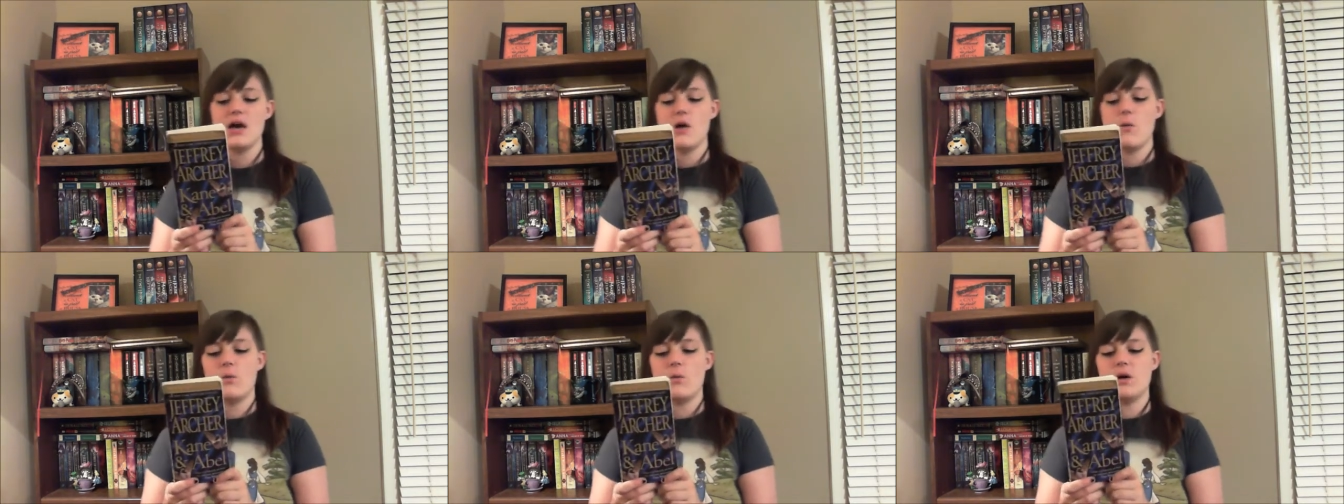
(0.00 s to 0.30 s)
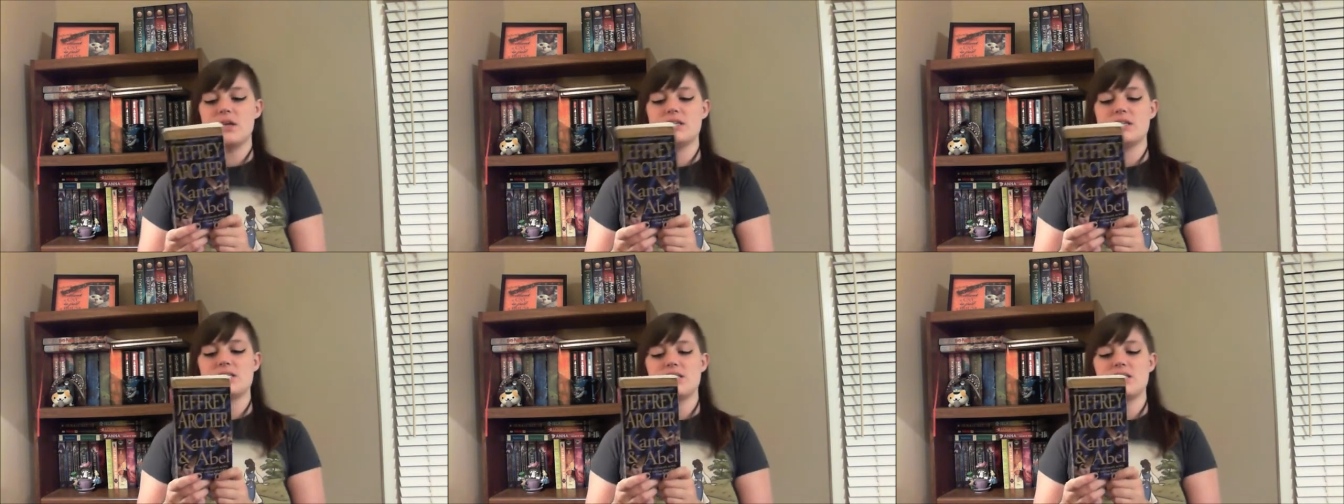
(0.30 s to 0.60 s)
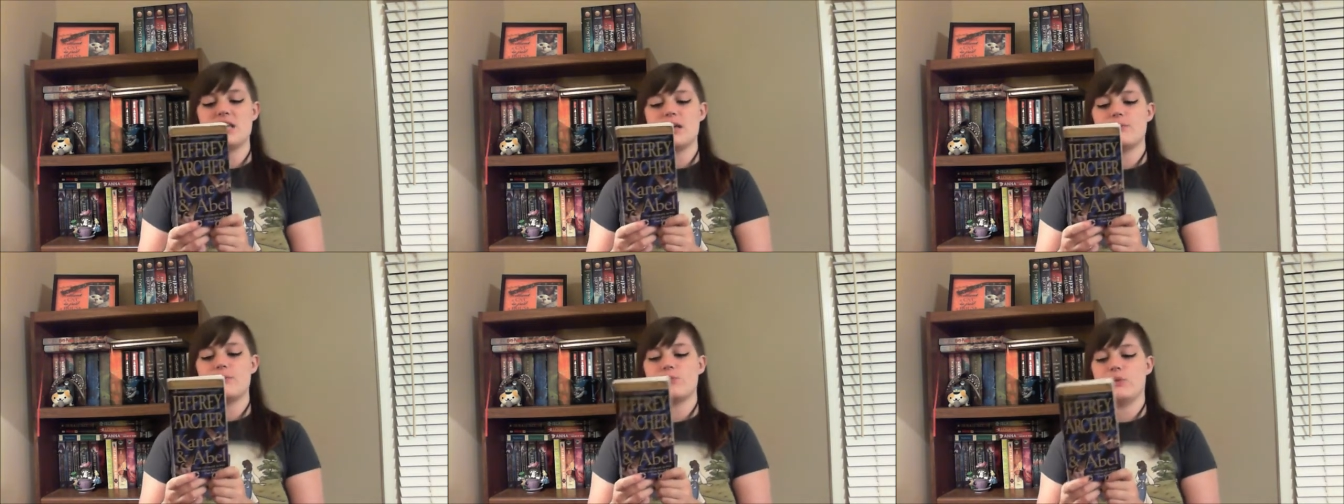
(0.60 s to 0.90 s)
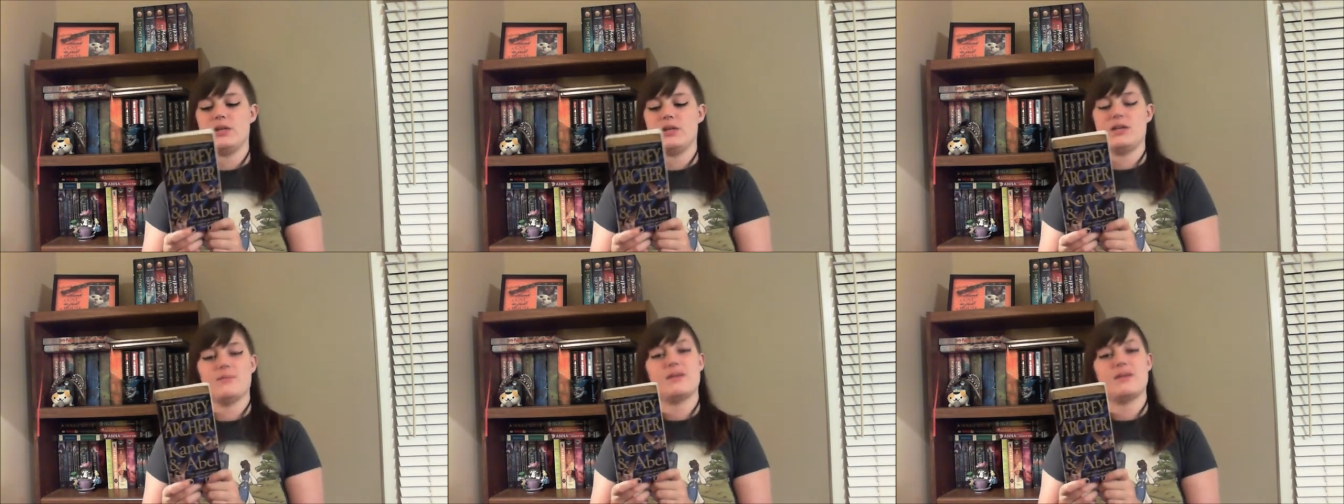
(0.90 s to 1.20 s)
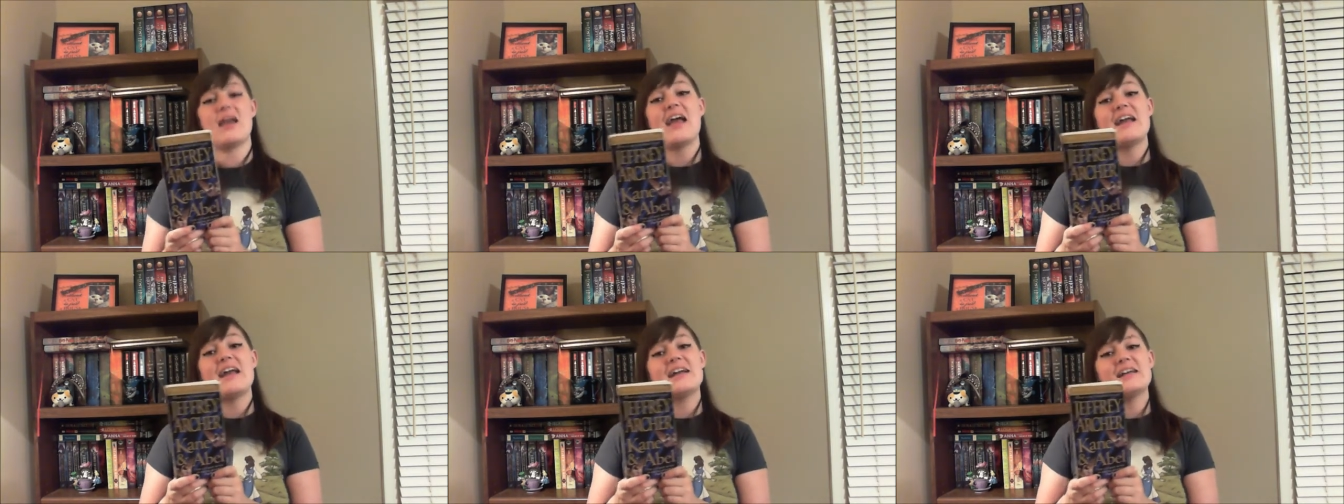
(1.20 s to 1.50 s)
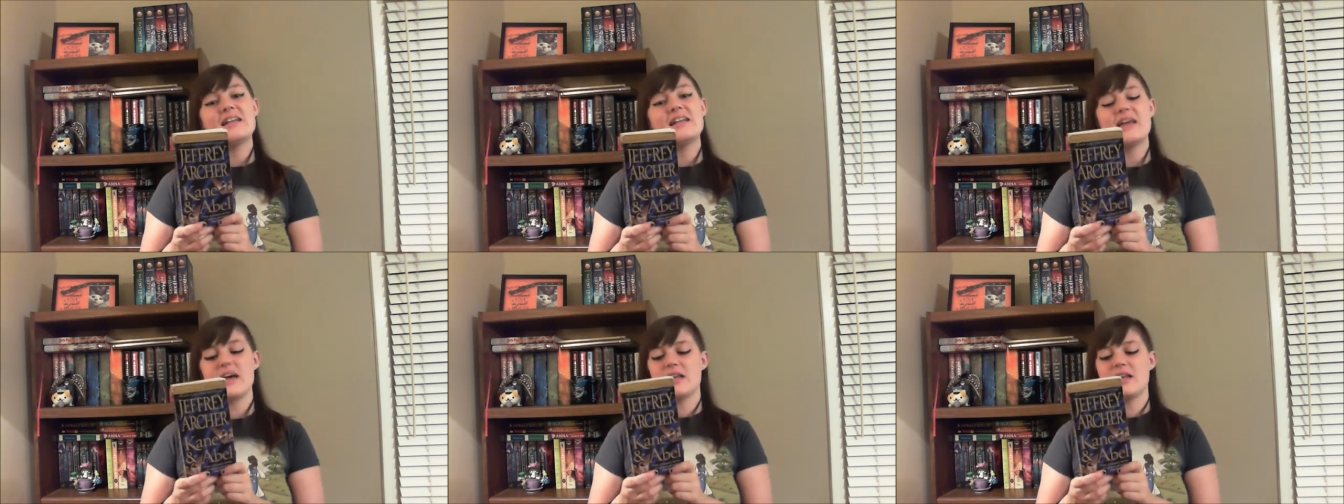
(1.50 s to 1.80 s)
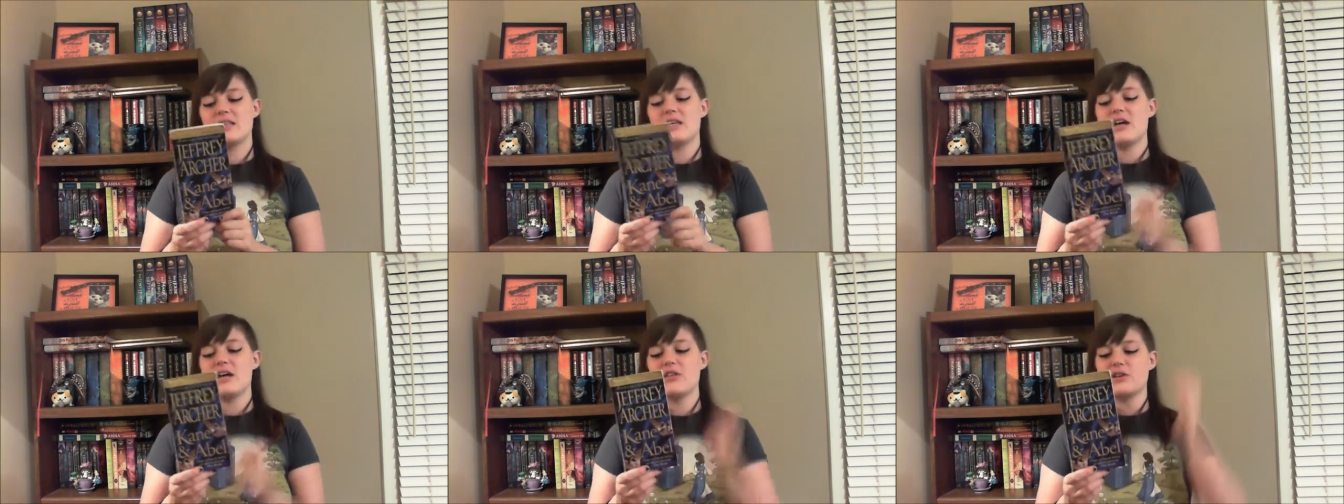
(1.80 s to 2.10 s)
One is named William Kane,
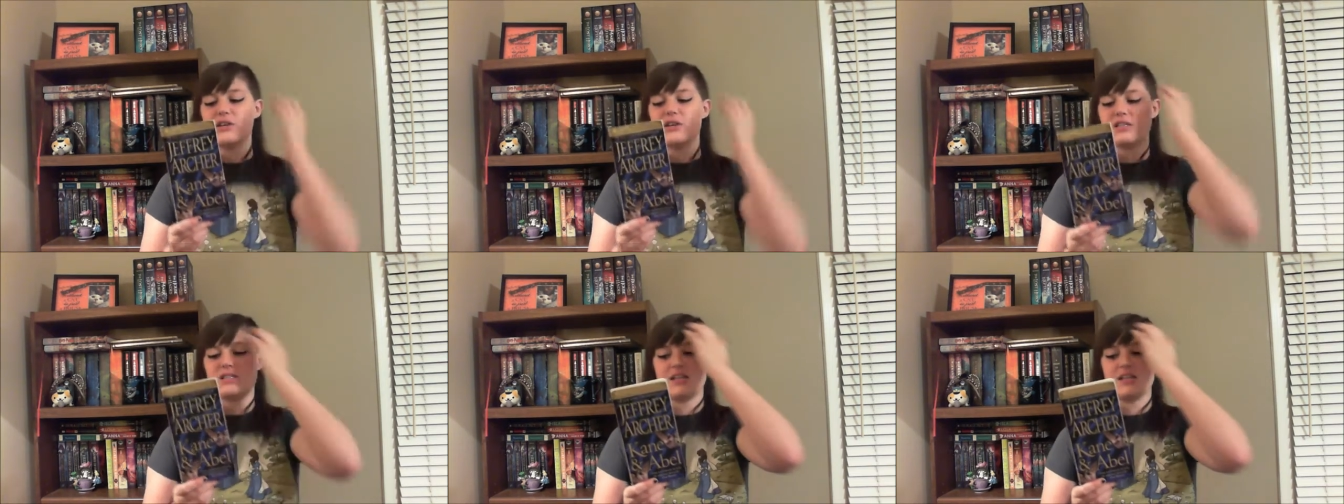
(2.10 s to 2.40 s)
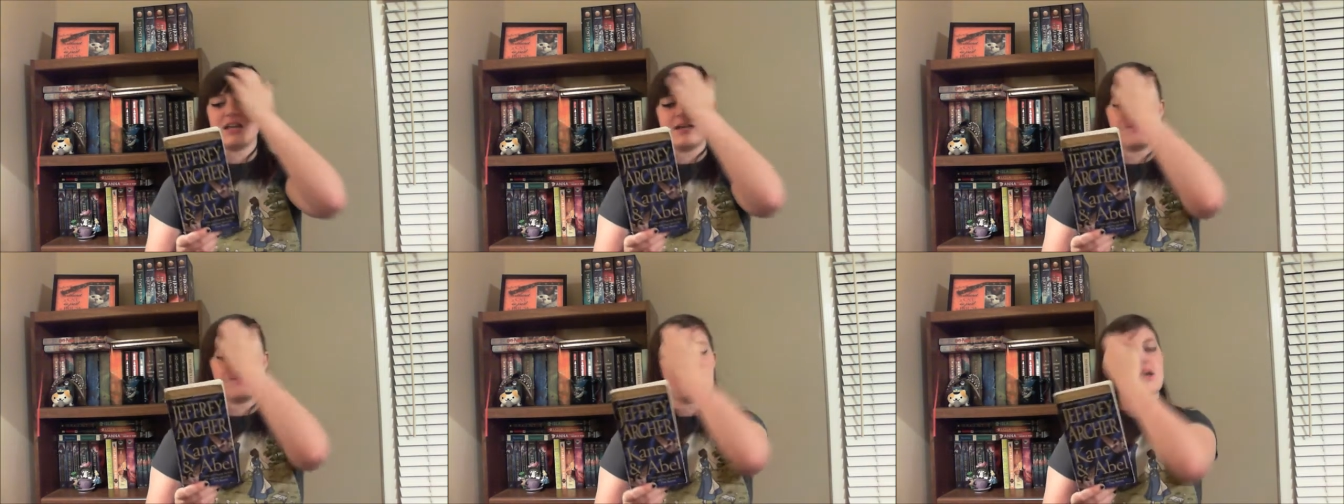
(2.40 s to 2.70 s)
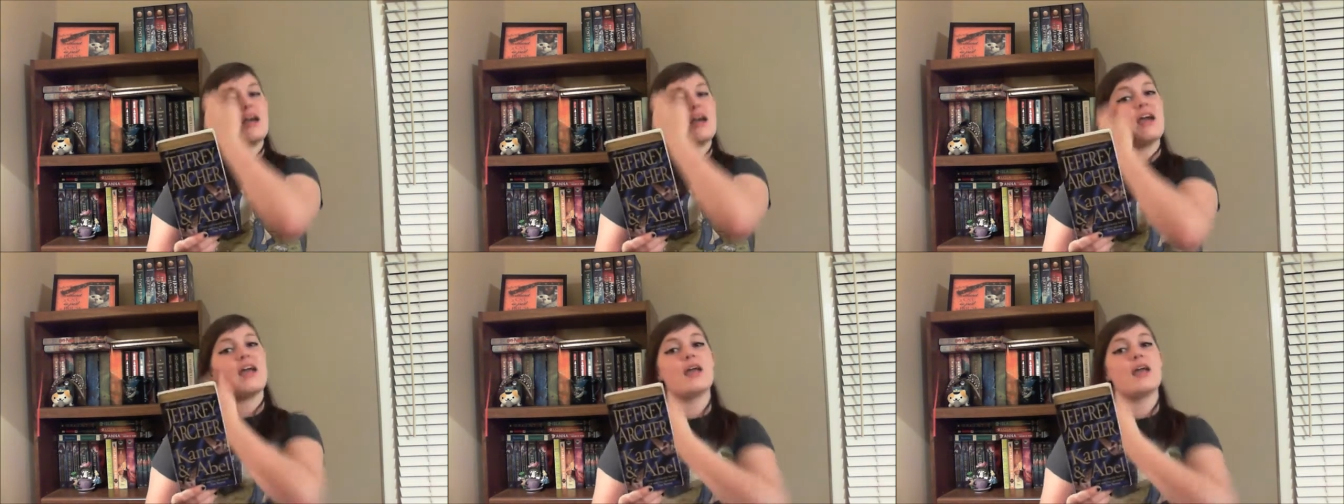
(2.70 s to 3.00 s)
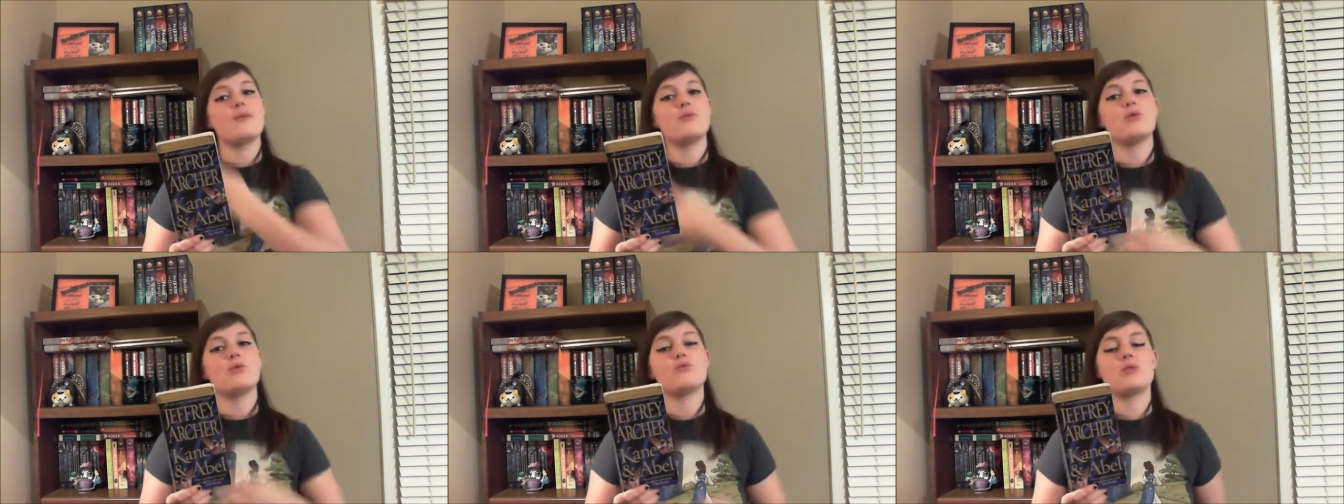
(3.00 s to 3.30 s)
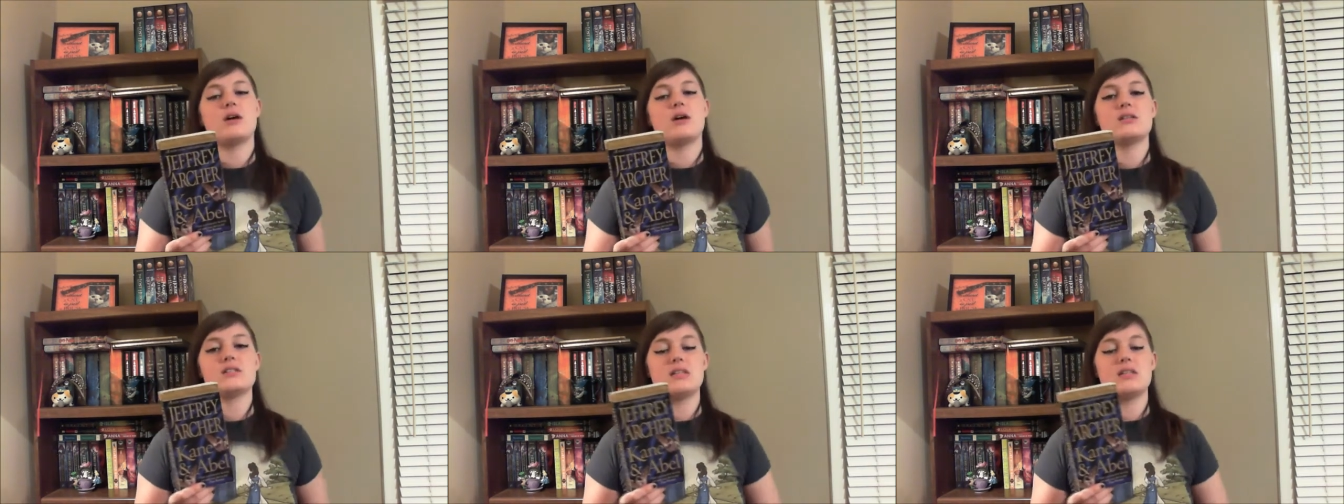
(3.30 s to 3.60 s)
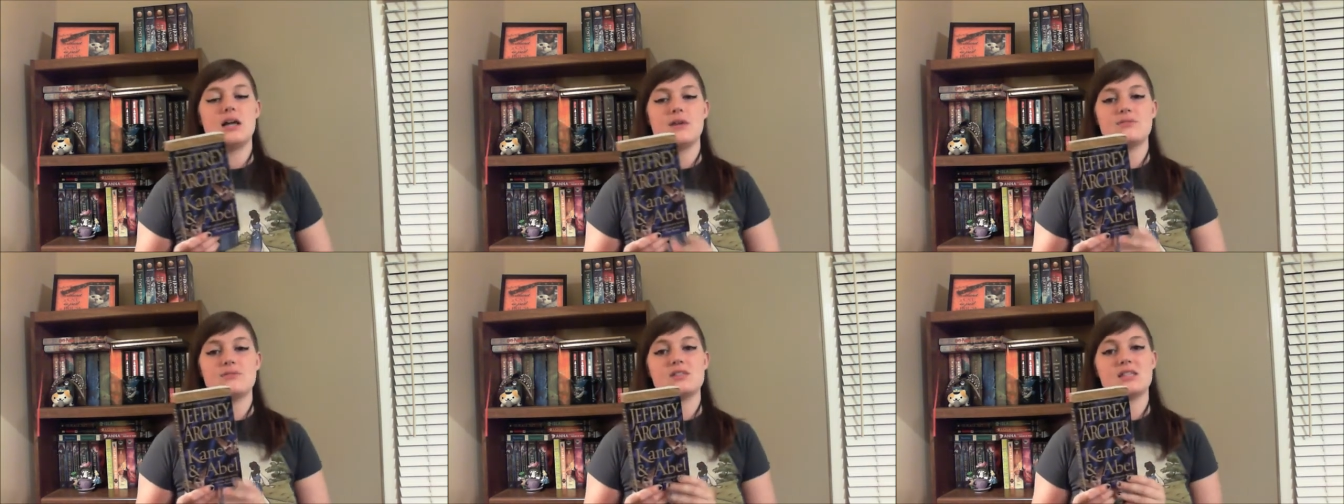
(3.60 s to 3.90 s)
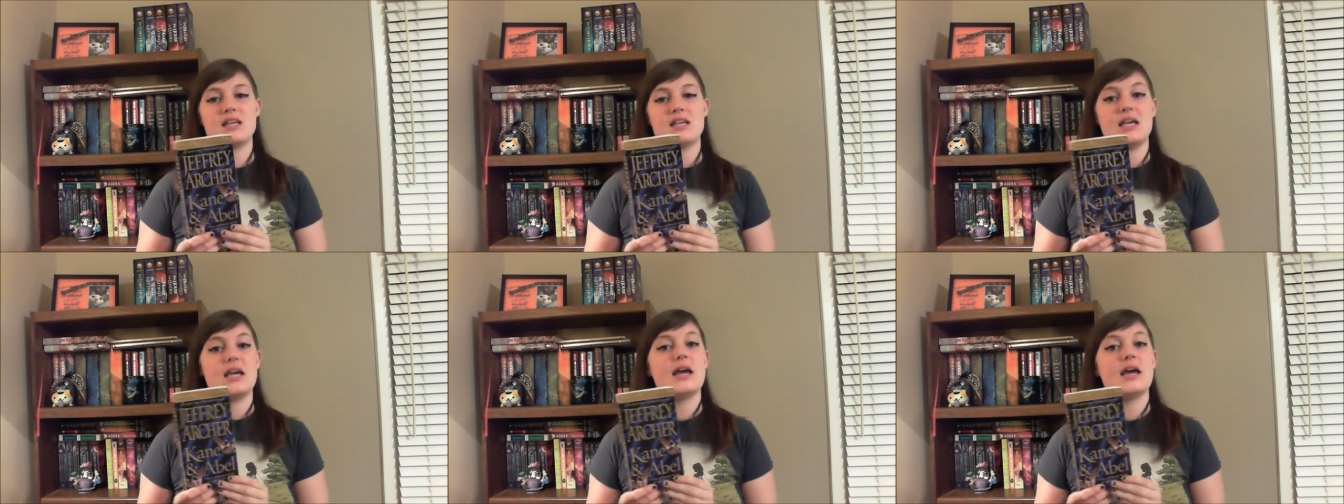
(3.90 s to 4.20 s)
the other is named Abel
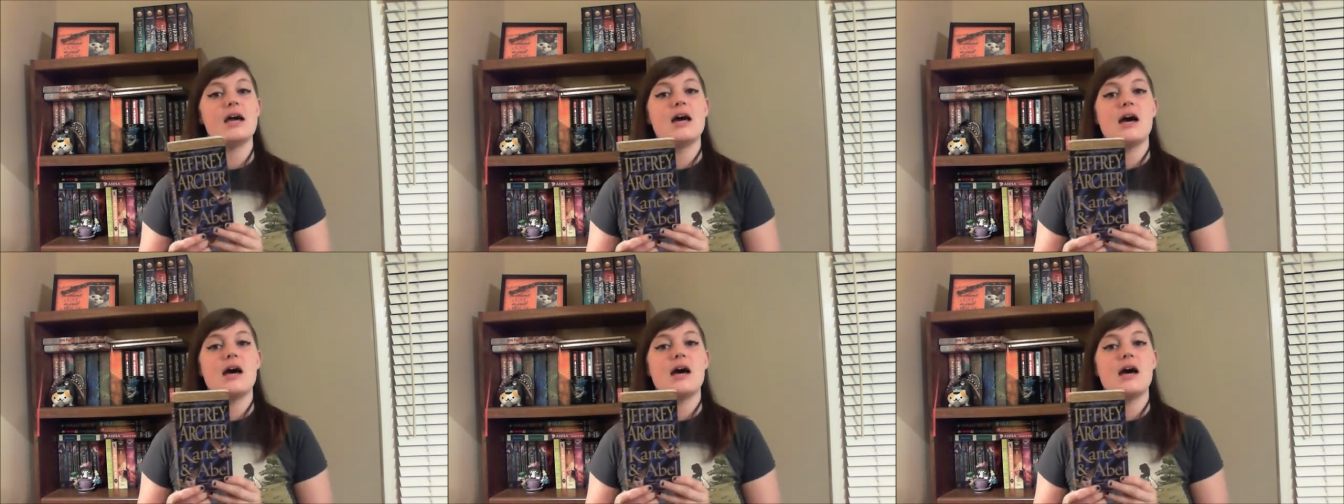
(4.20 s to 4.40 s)
Rosnovsky.